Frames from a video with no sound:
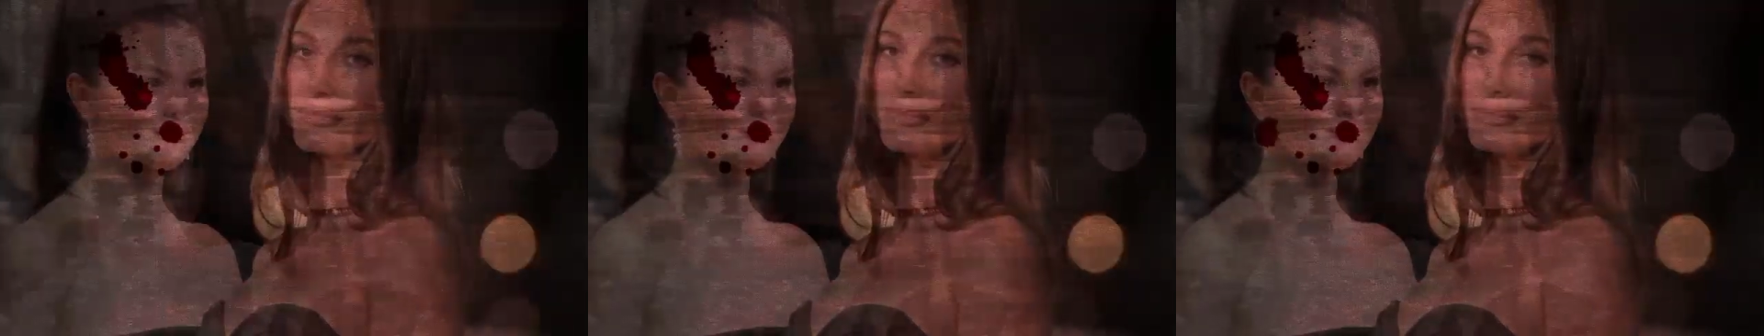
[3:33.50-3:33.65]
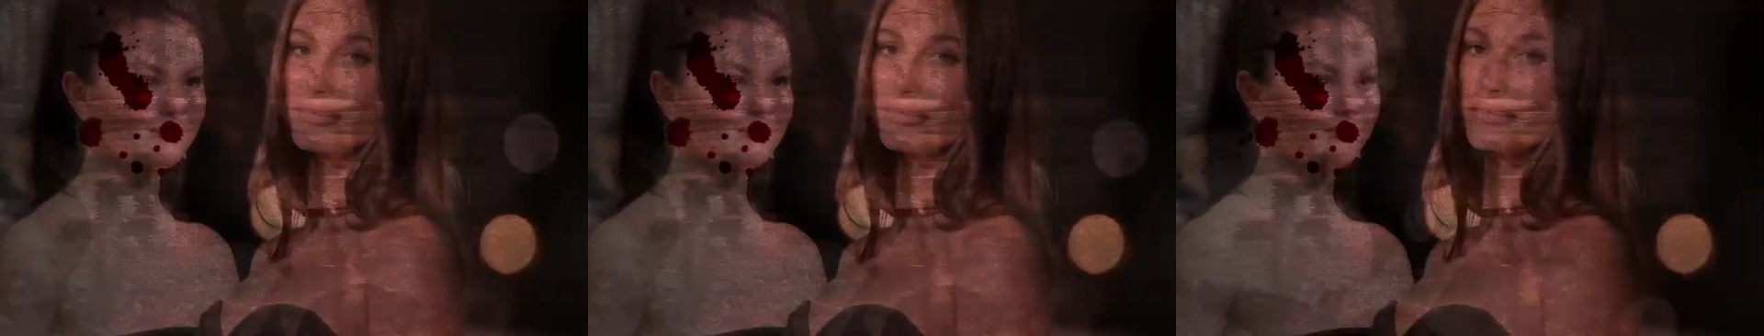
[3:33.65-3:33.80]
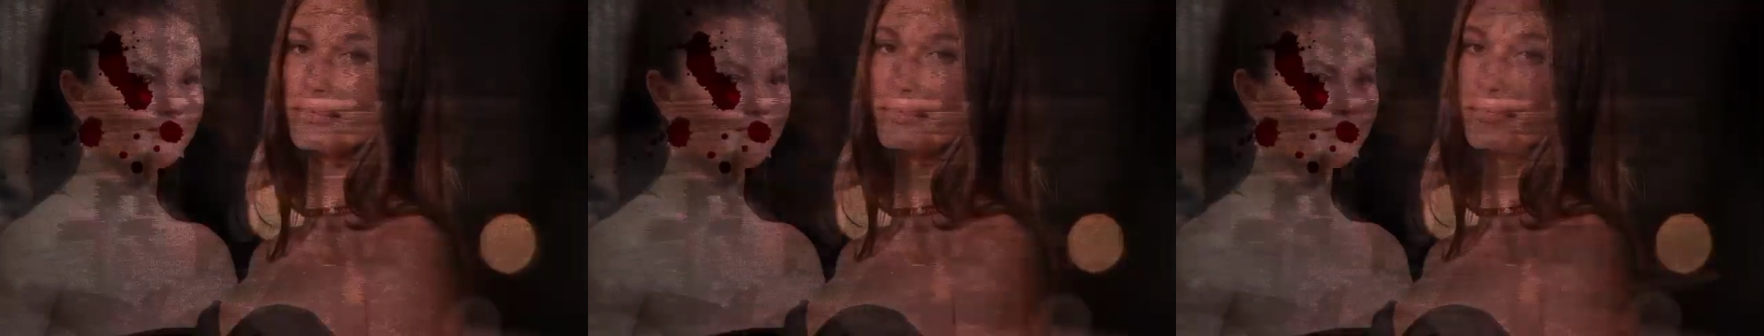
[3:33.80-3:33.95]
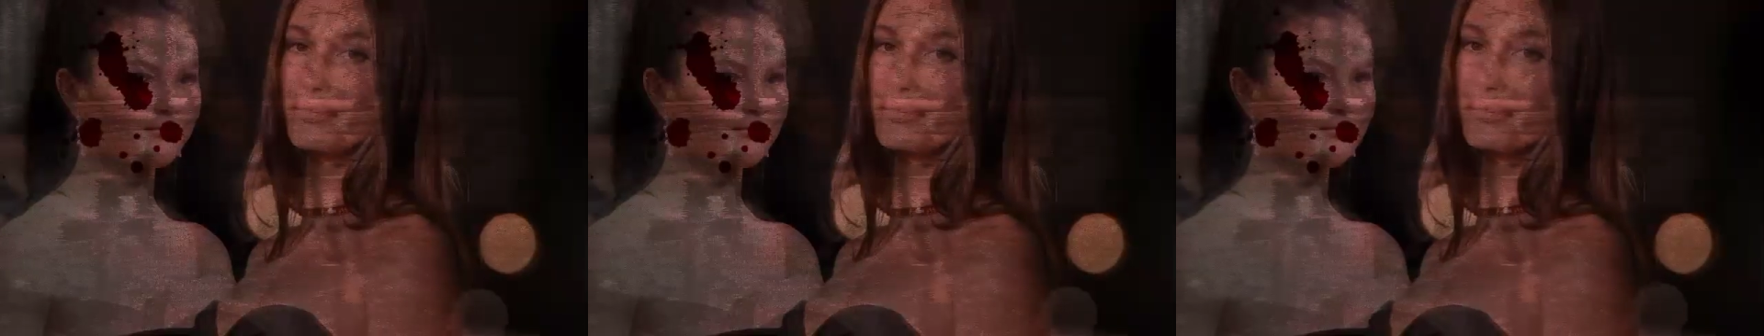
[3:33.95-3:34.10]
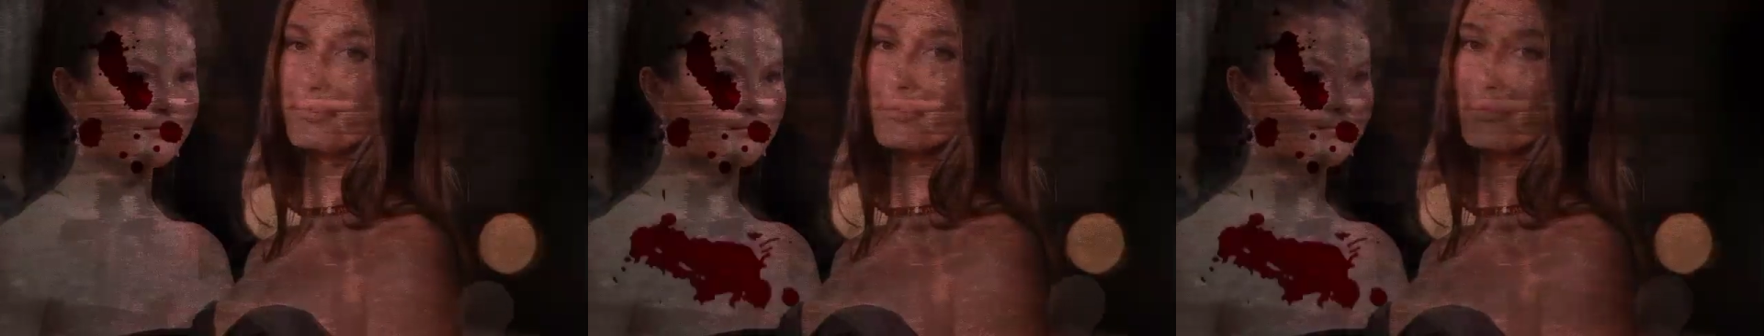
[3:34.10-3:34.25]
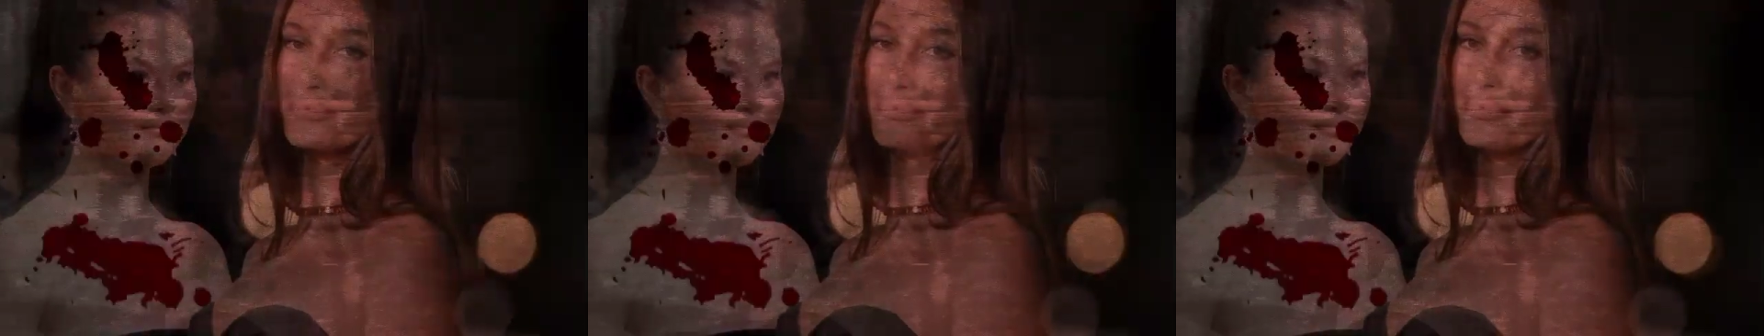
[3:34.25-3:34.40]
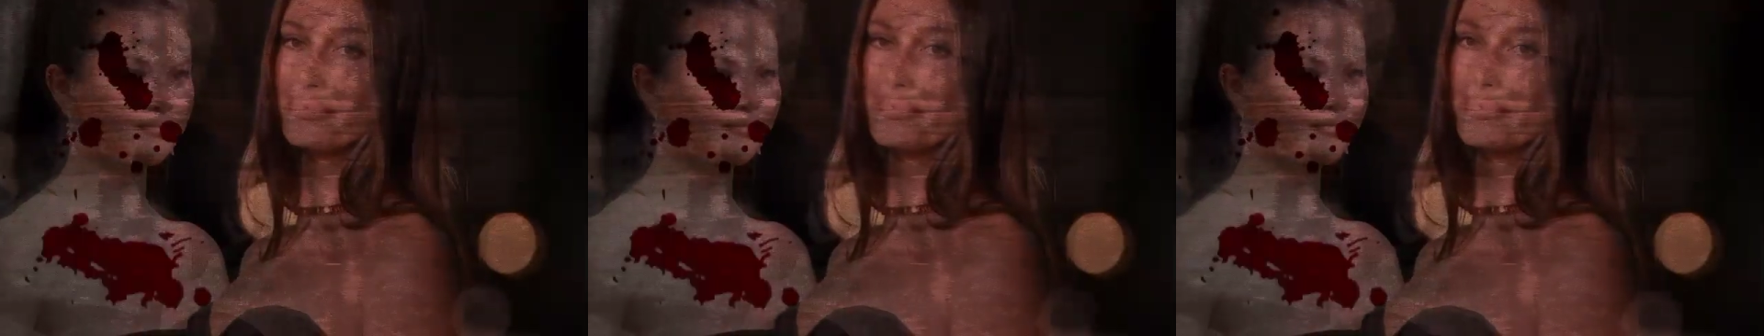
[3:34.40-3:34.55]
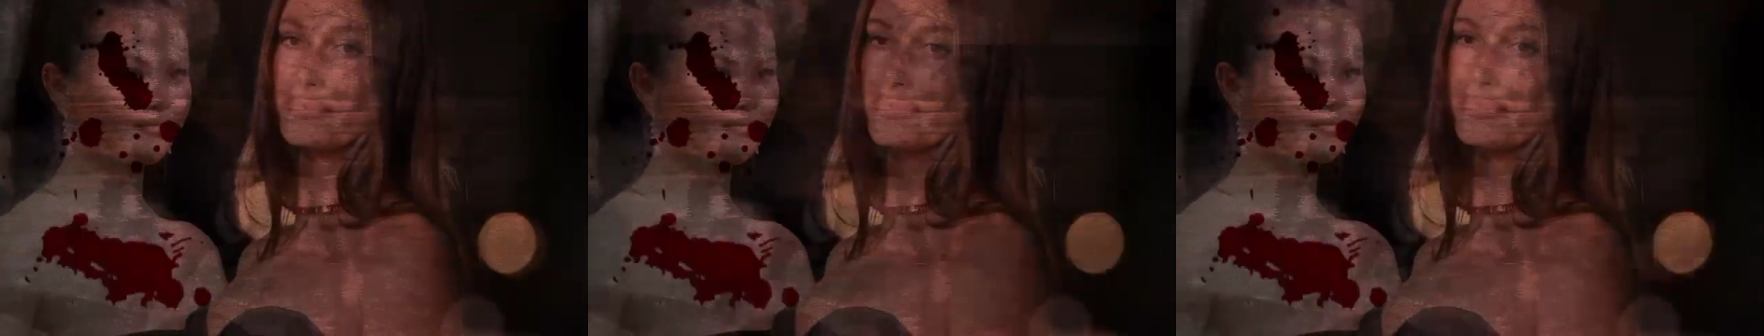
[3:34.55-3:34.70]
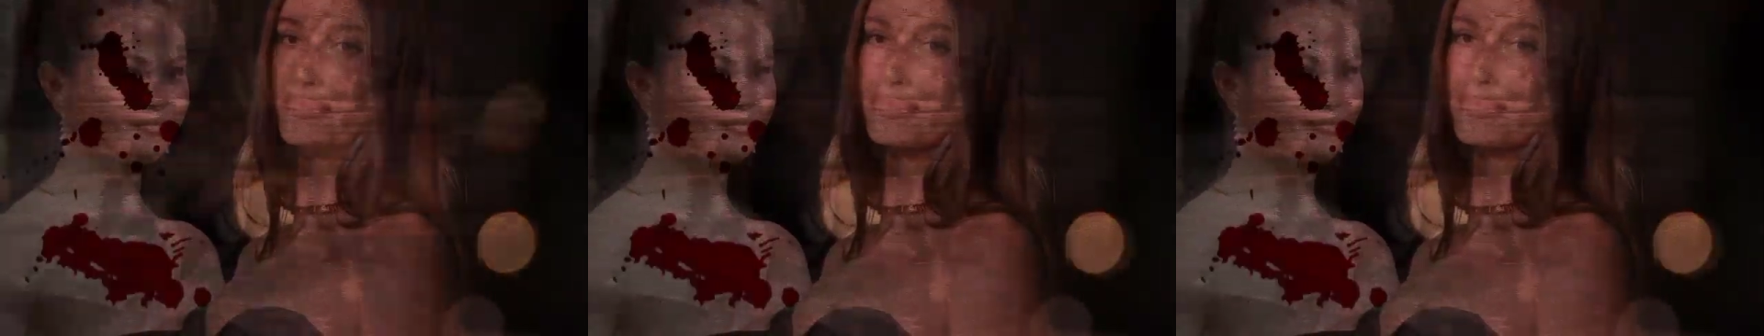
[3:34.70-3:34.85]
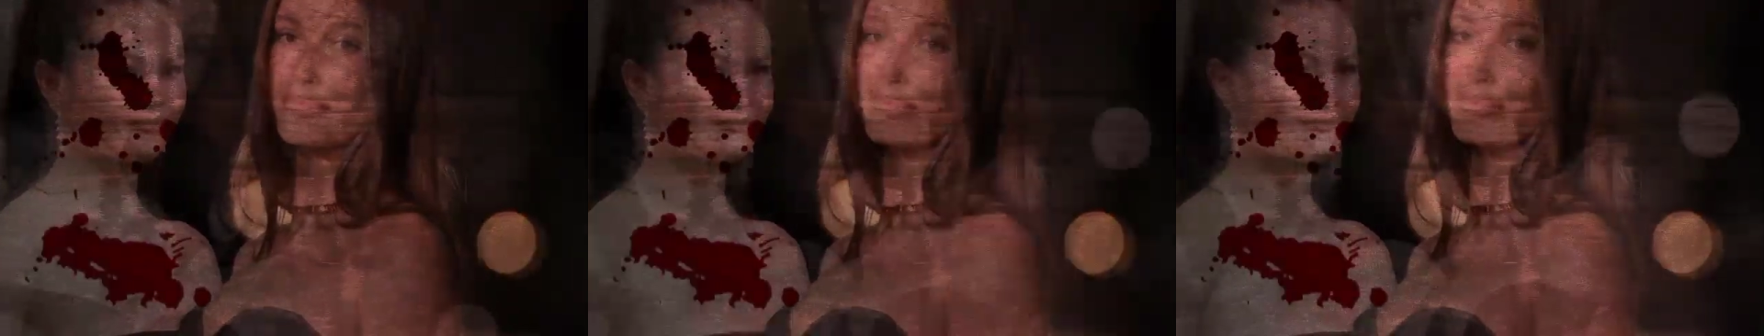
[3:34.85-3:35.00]
in some
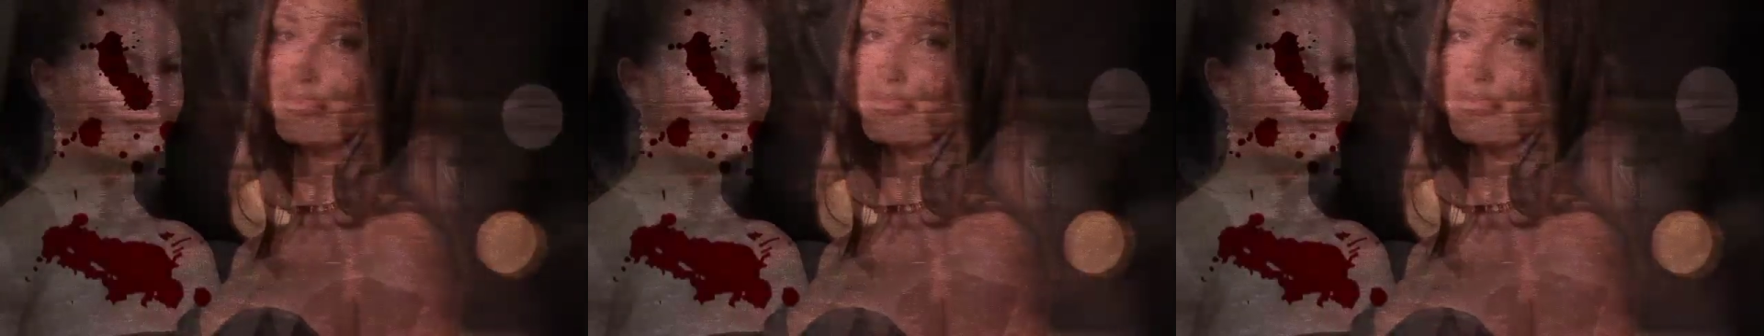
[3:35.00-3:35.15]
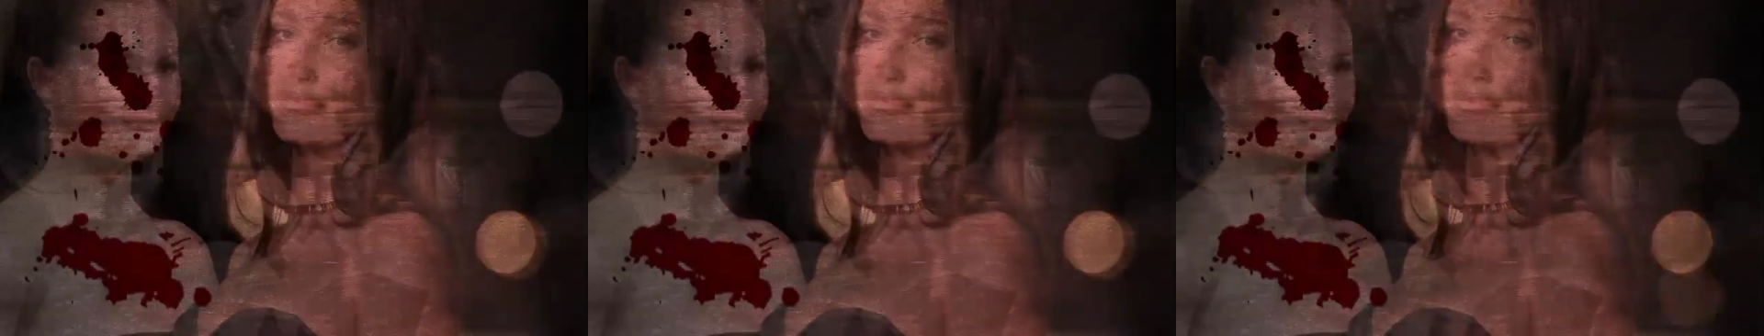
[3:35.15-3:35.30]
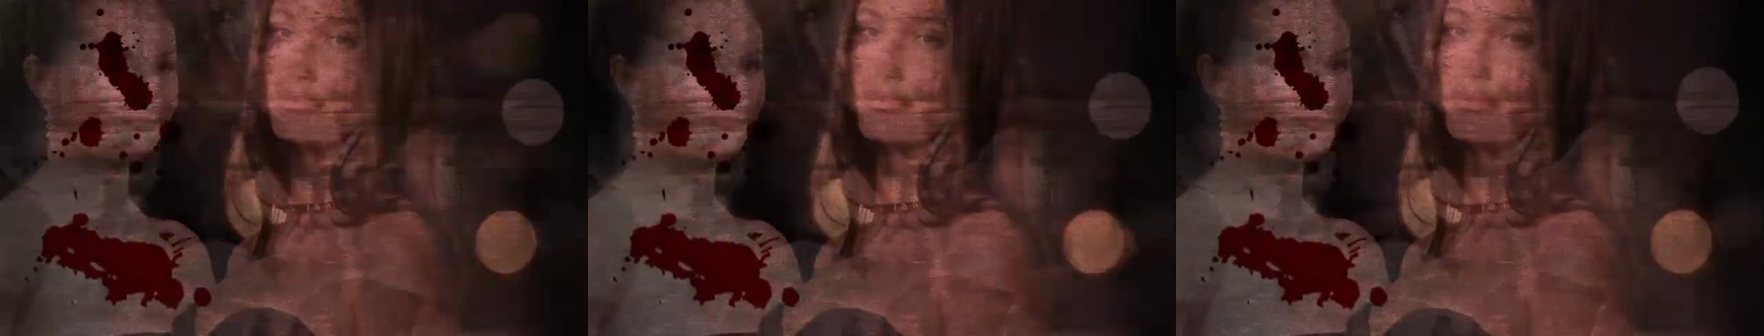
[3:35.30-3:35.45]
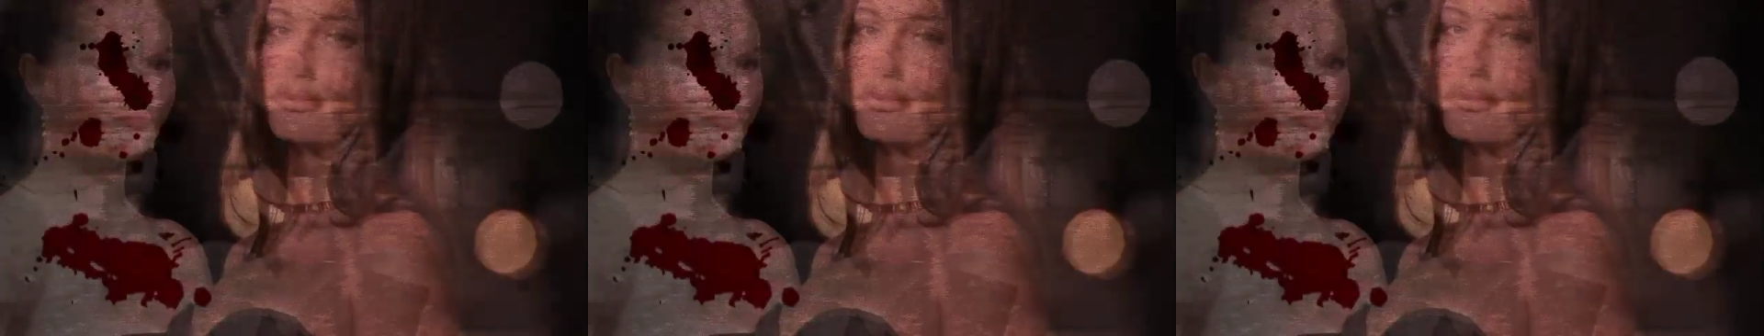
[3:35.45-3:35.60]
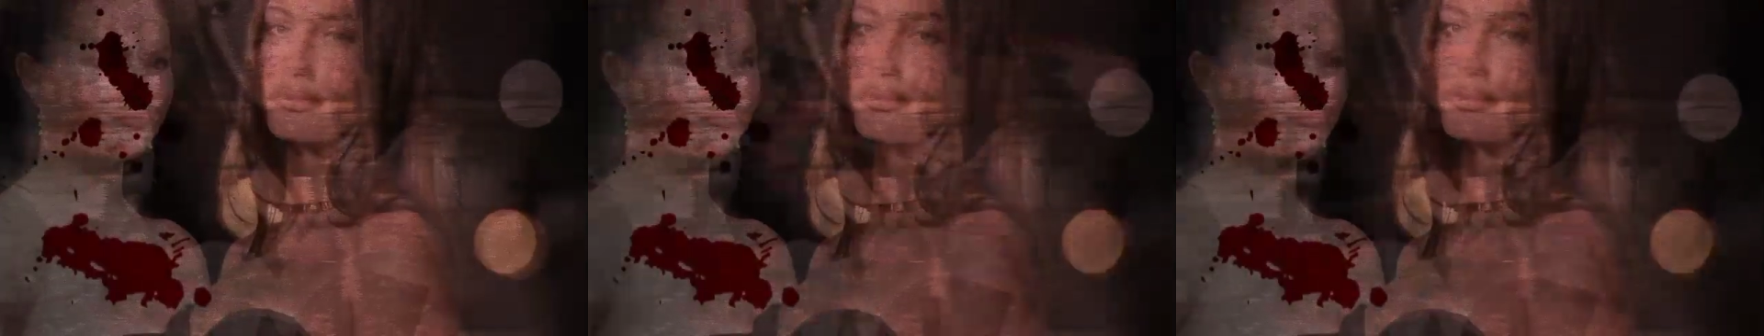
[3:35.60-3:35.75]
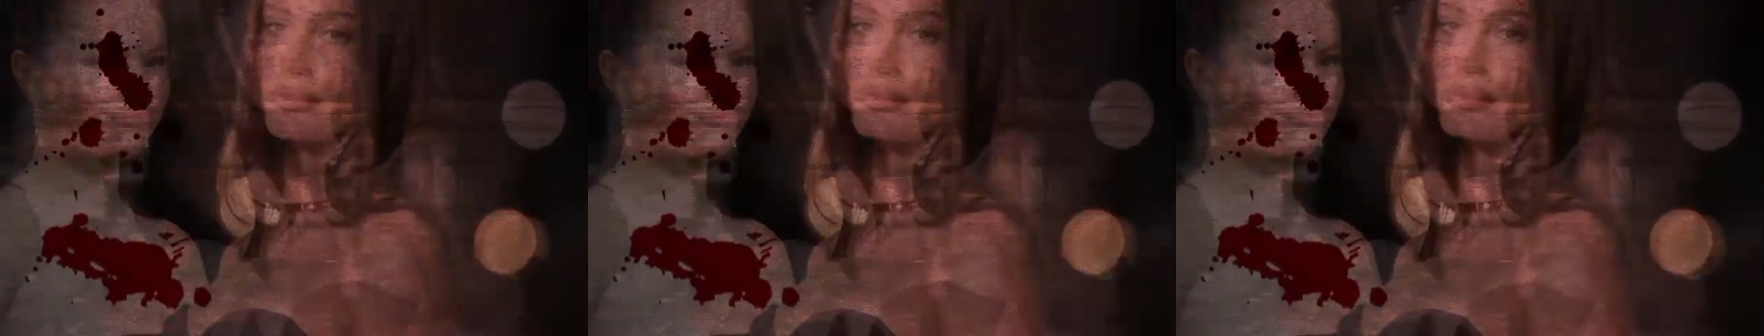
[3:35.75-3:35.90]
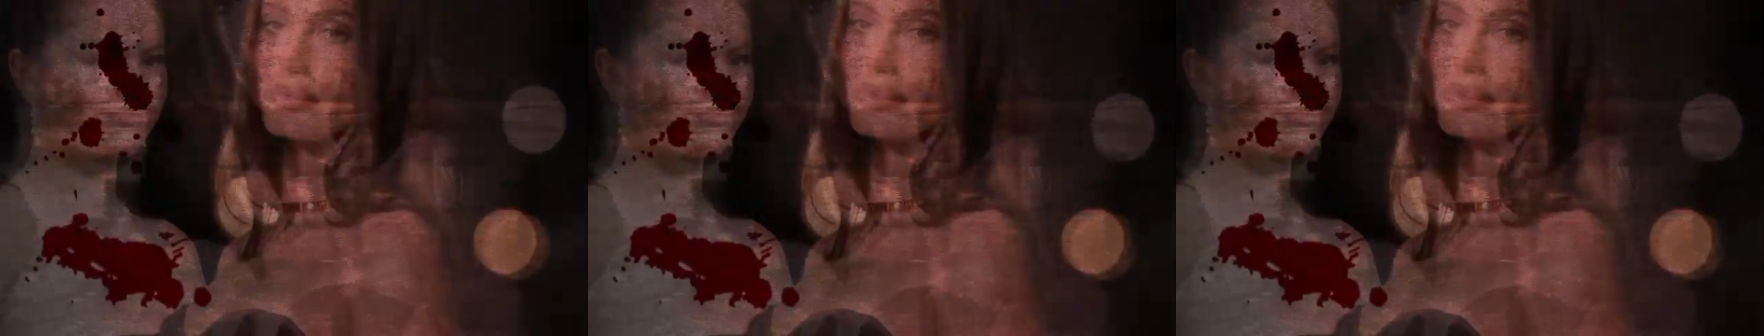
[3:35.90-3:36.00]
information about the Instagram